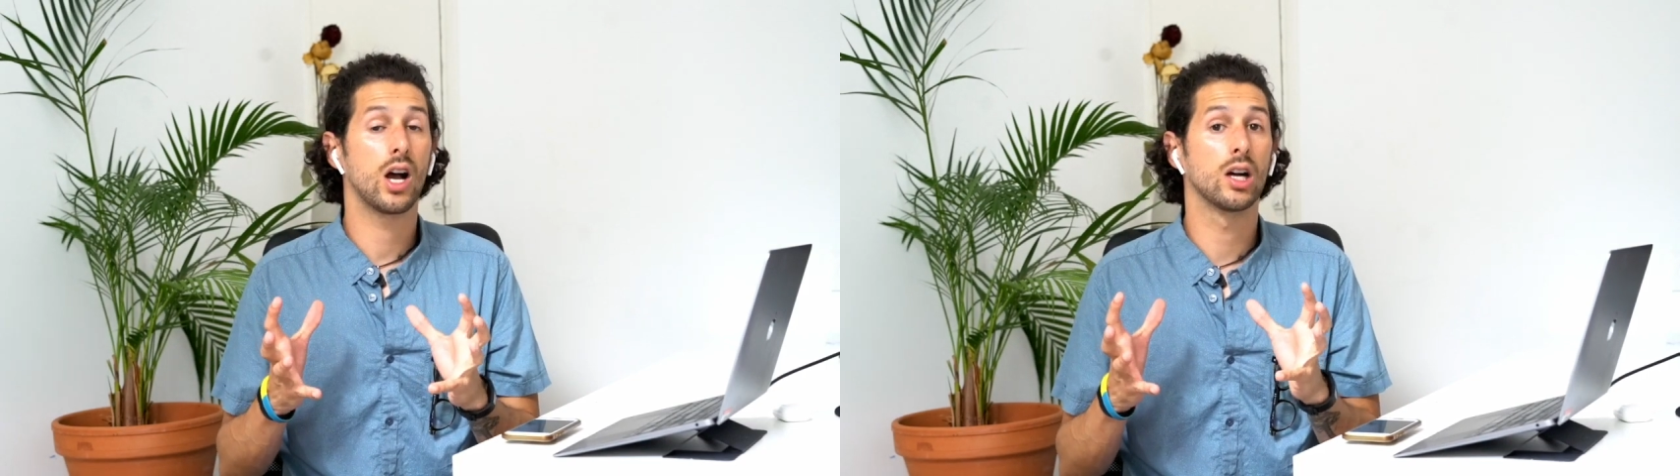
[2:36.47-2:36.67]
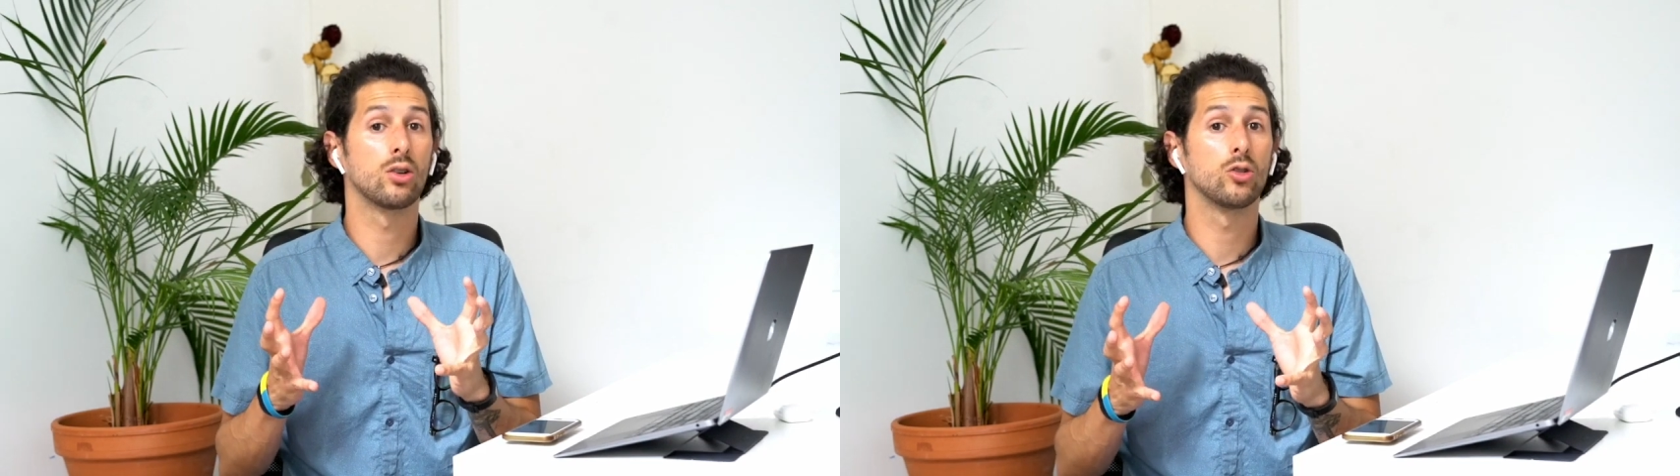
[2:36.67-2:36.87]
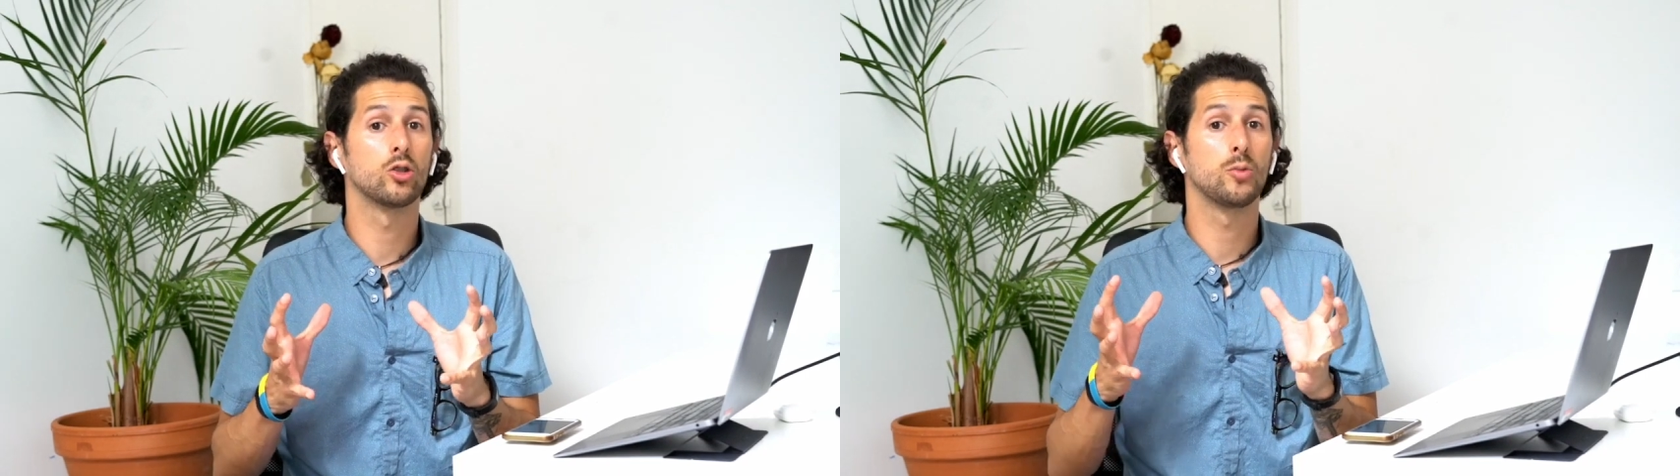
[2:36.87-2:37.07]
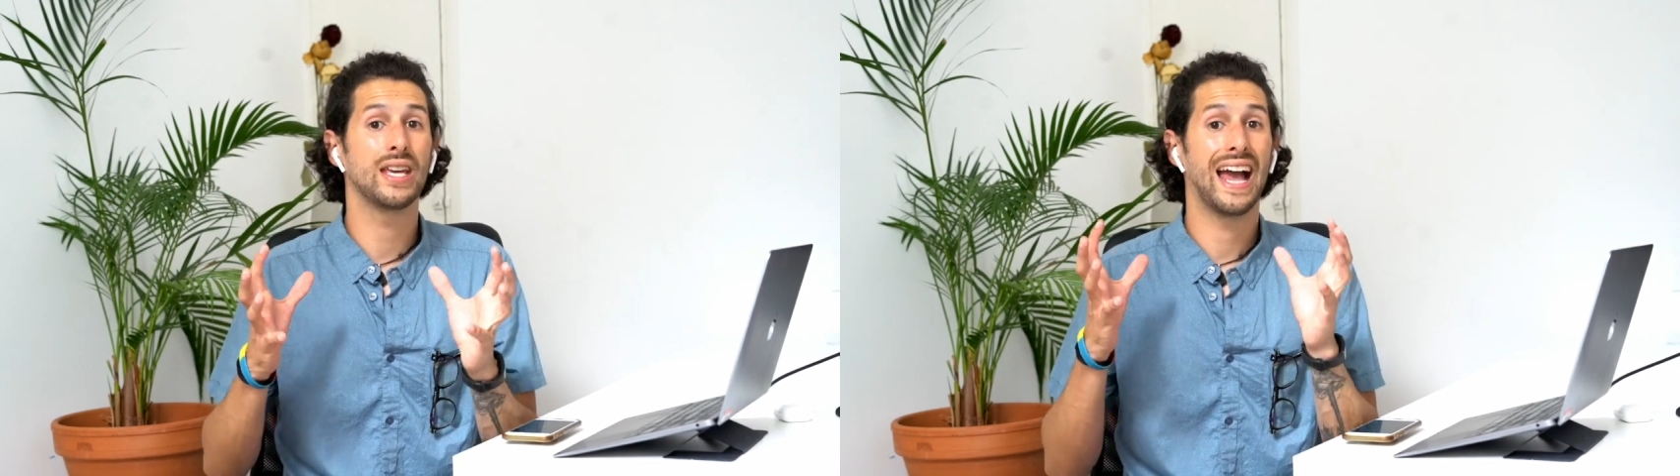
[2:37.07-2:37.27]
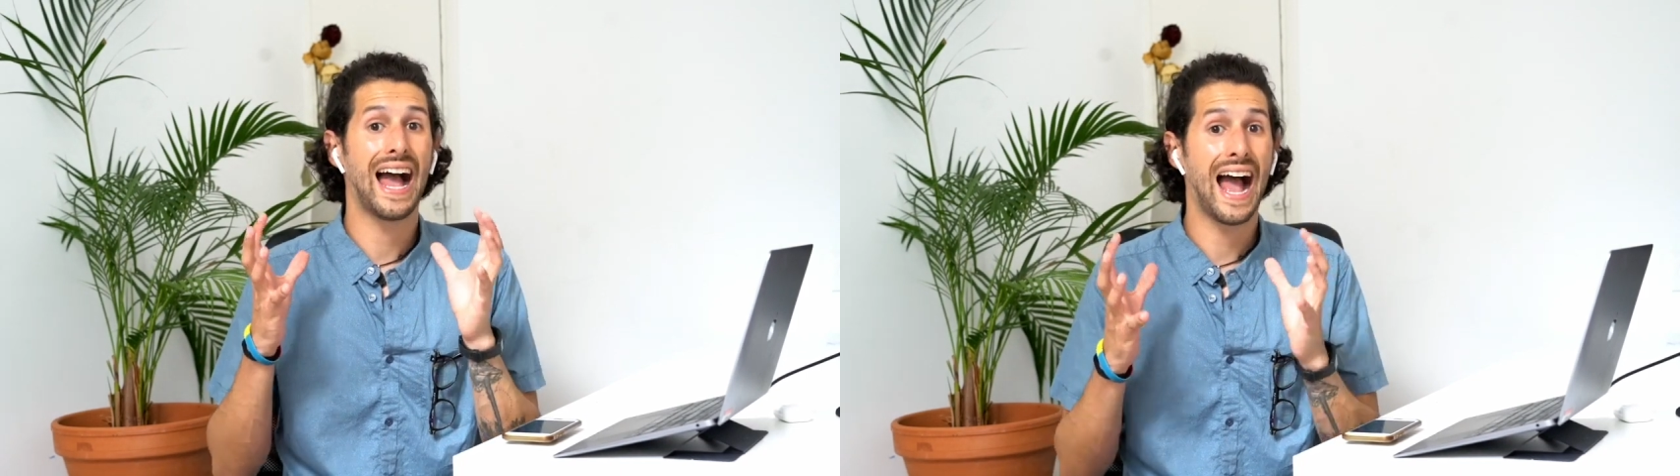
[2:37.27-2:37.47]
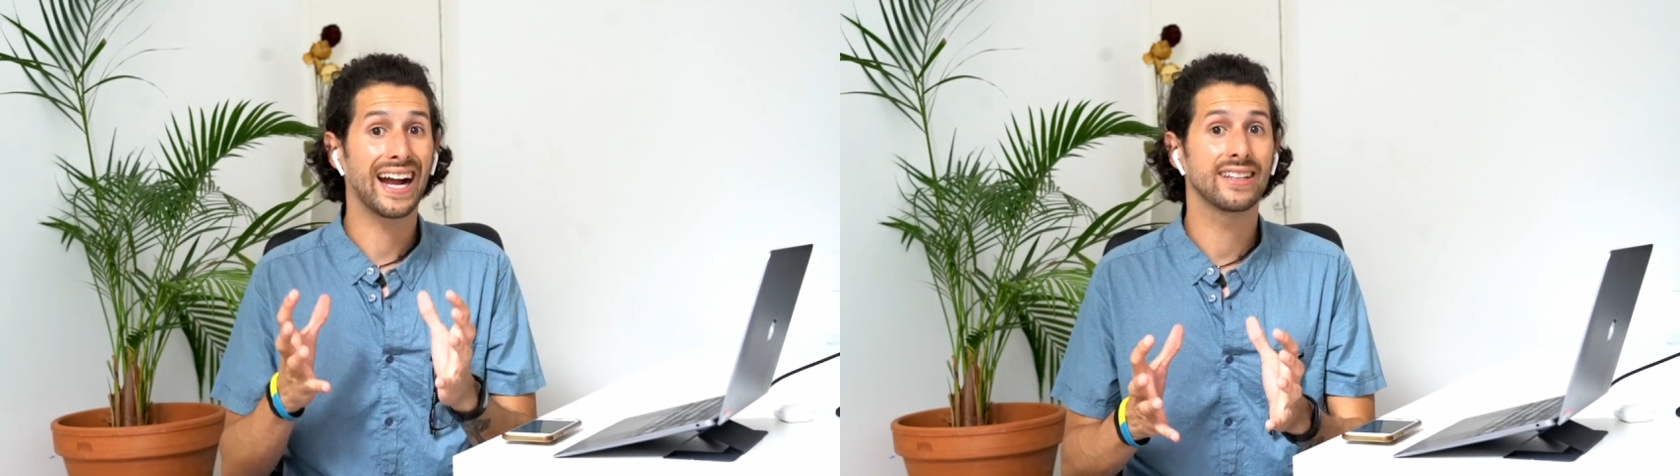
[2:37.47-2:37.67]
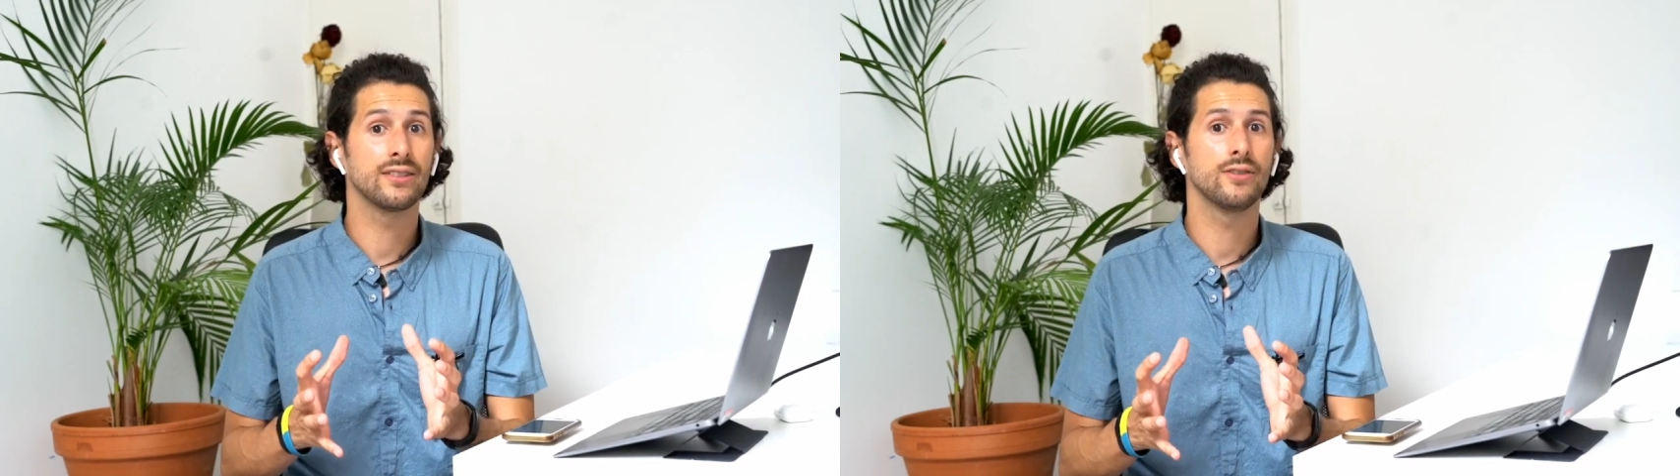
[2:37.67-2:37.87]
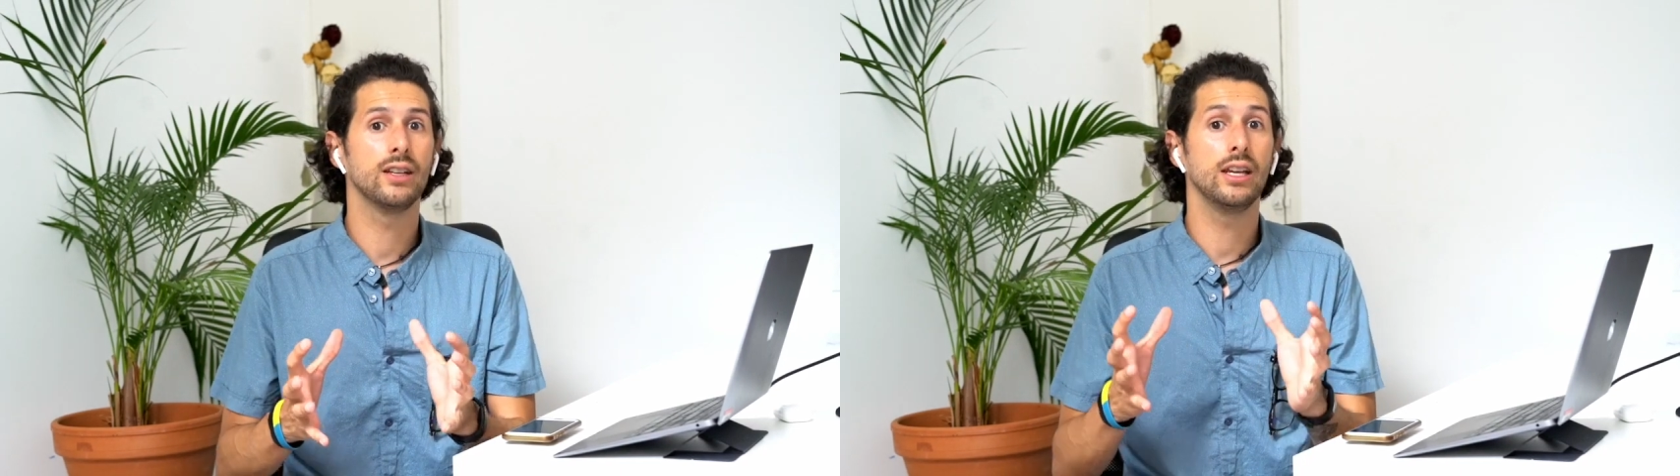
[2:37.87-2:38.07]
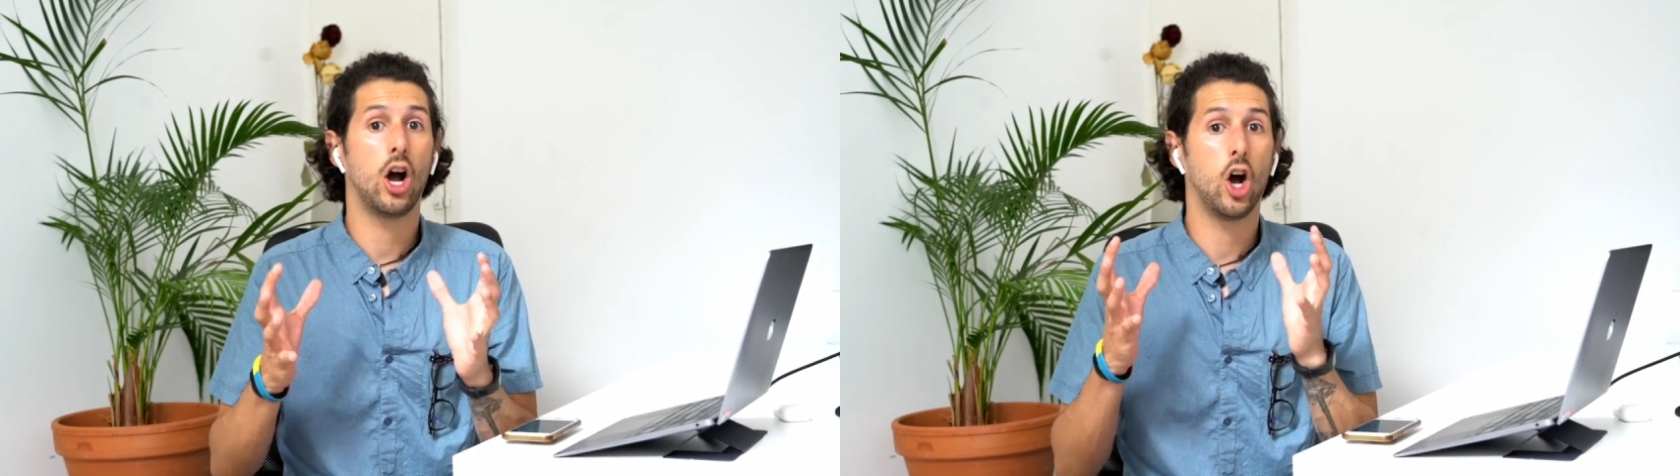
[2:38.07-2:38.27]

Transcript: are going to be actively